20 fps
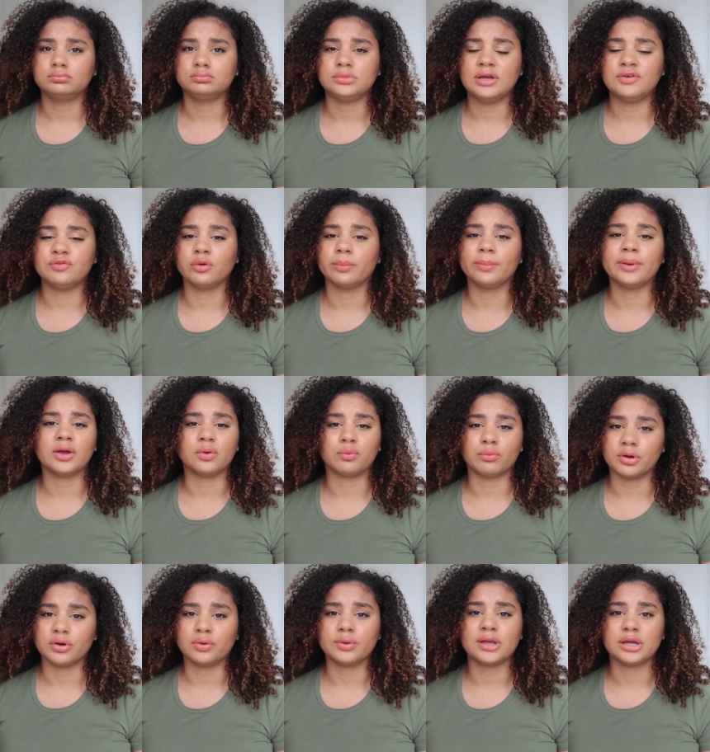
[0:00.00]
if we're being
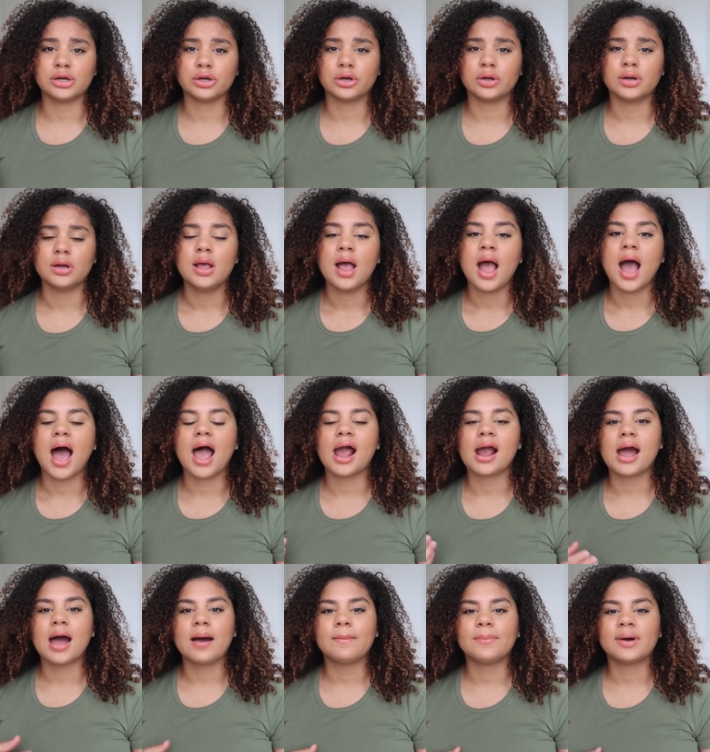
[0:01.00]
real here i
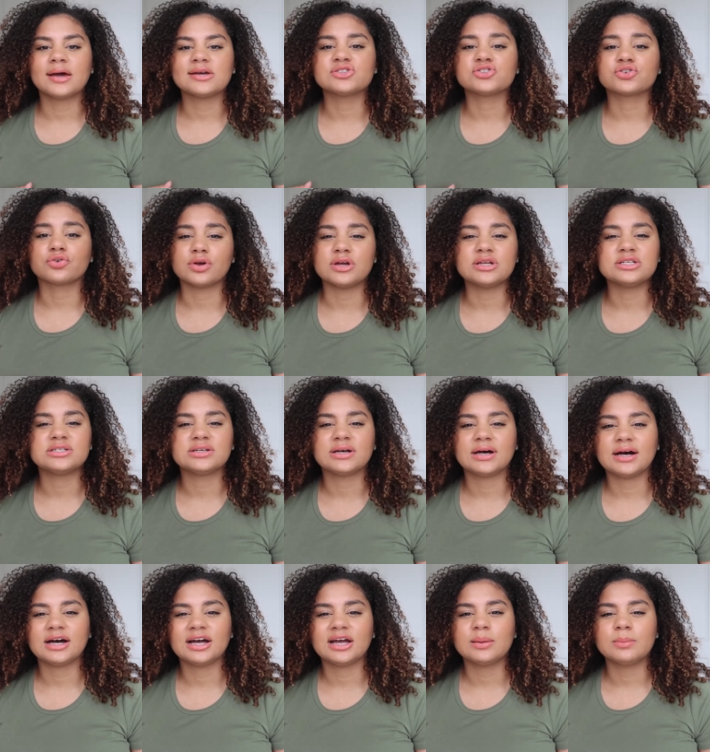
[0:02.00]
got my screen
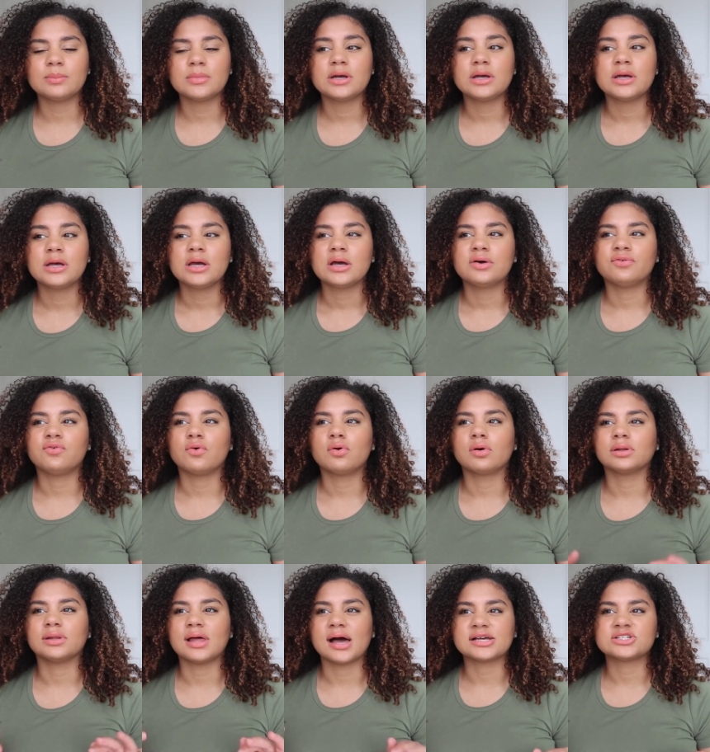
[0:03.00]
time
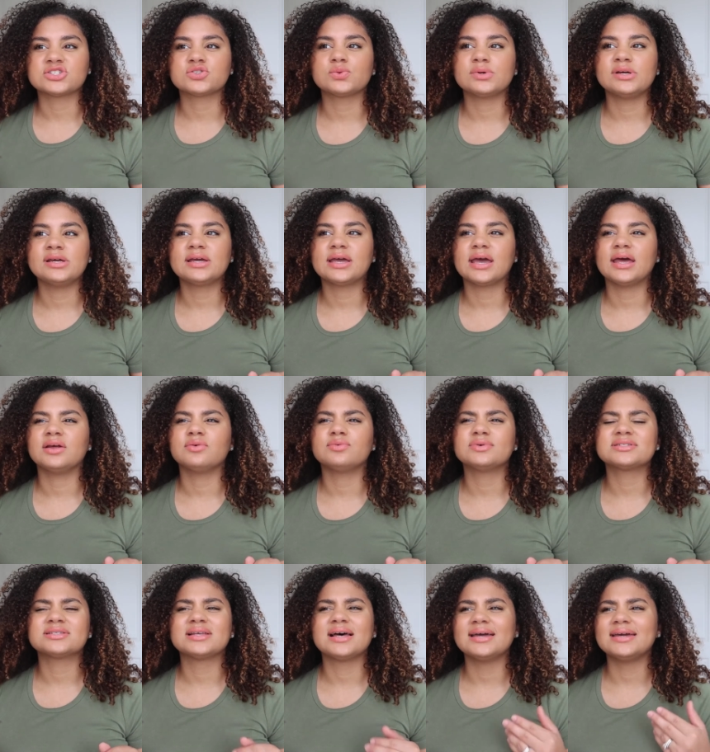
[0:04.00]
for last week and it
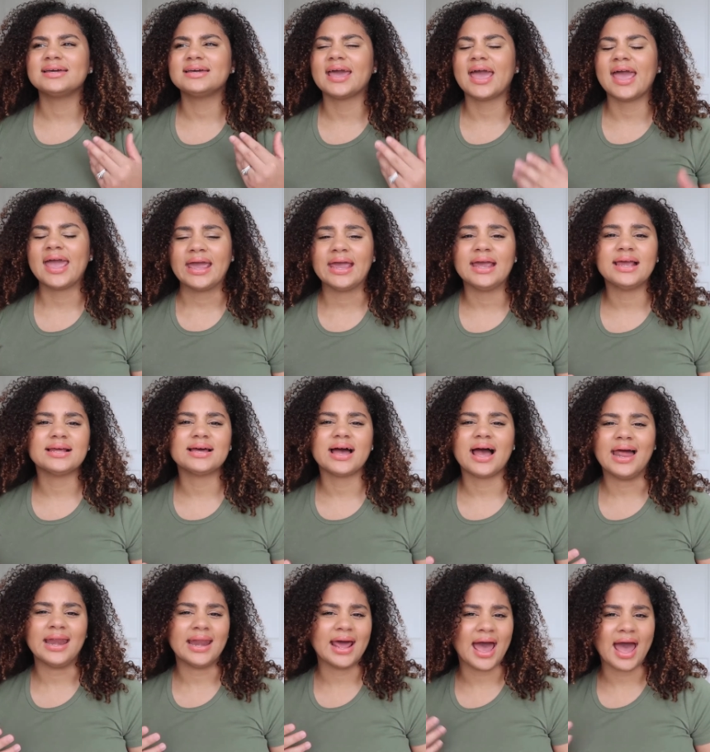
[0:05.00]
was like eight
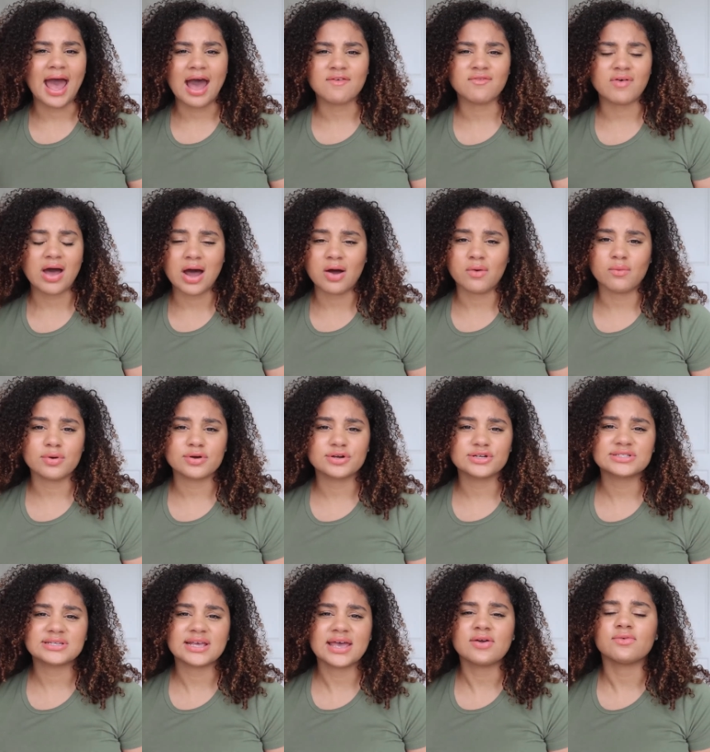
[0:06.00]
and a half
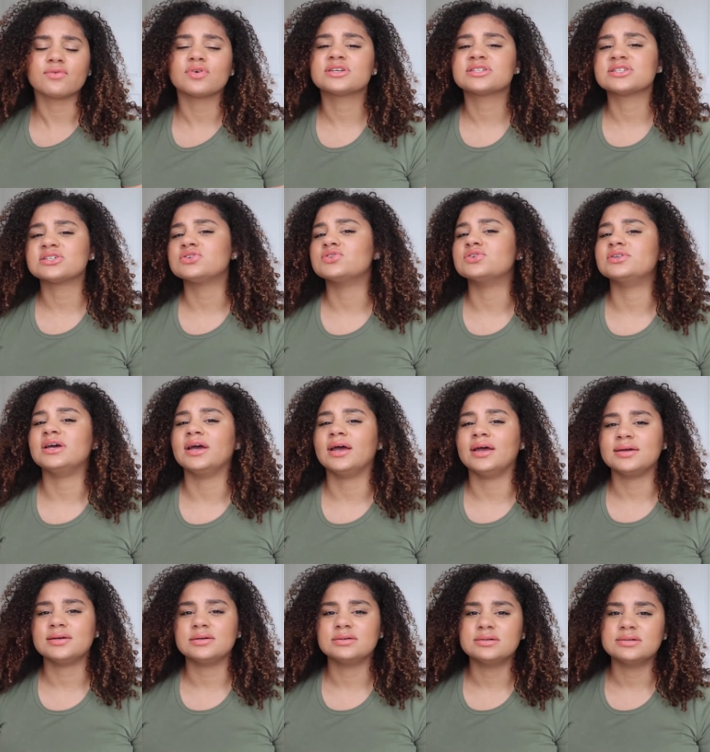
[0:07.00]
hours every single
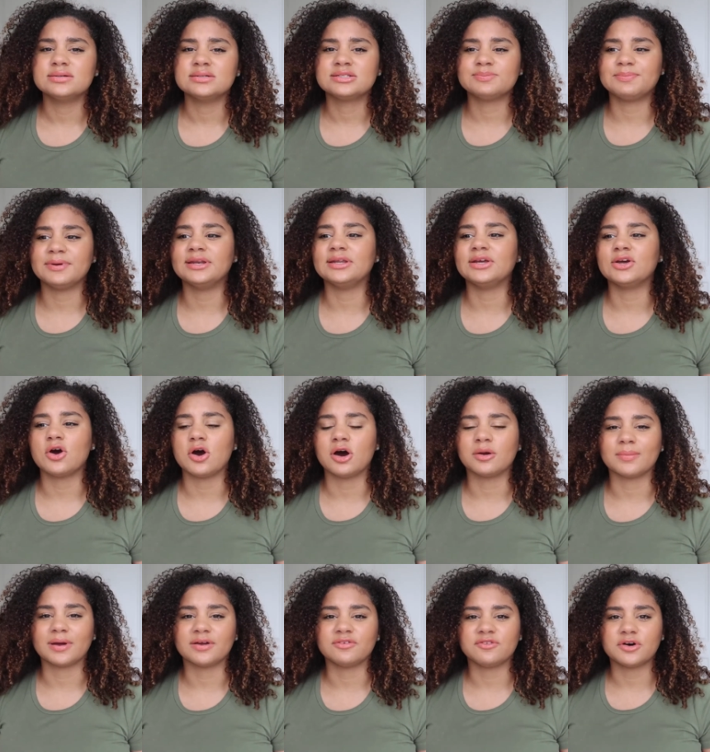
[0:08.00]
day spending
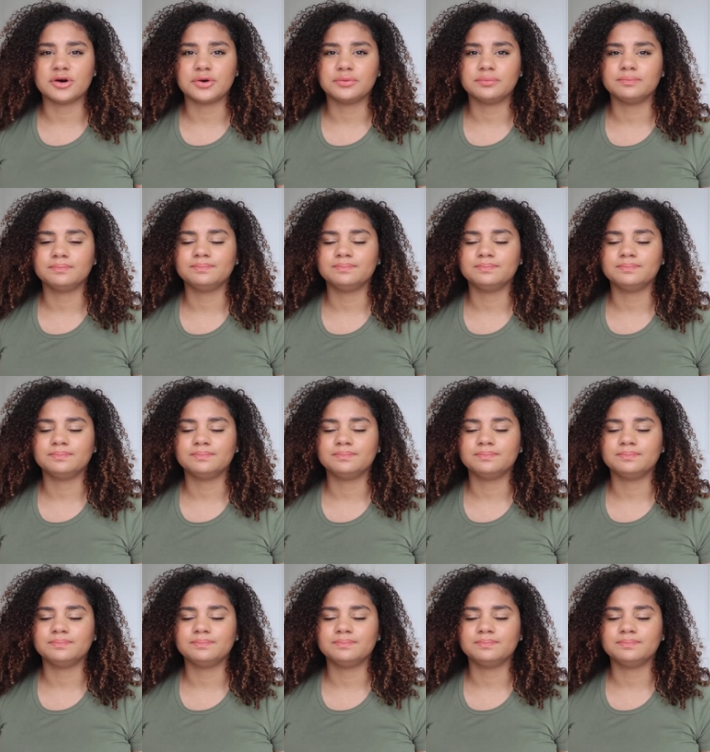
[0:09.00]
on my phone